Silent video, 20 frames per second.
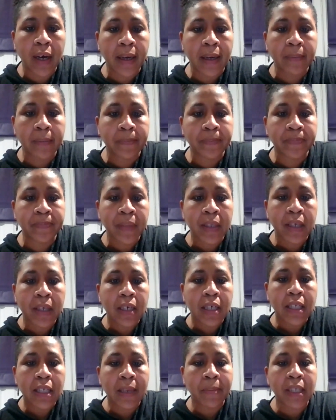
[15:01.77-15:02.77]
um,
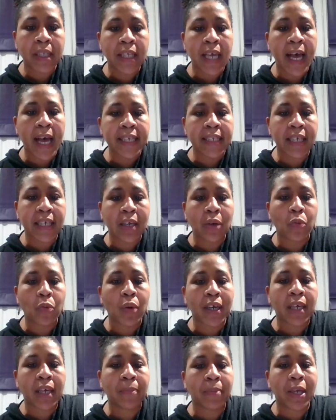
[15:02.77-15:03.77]
someone's asking,
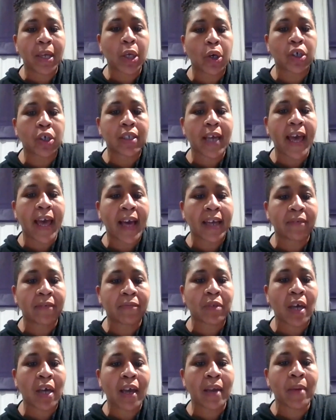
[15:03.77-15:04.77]
what can be cooked ahead of
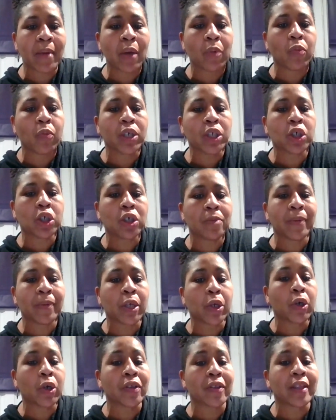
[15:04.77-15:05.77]
time and what should be
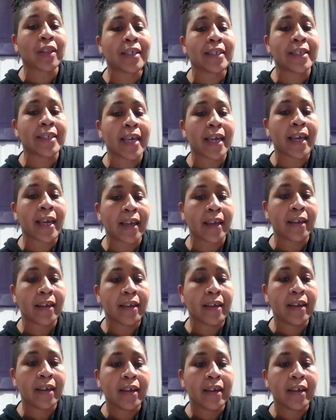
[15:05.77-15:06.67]
cooked the day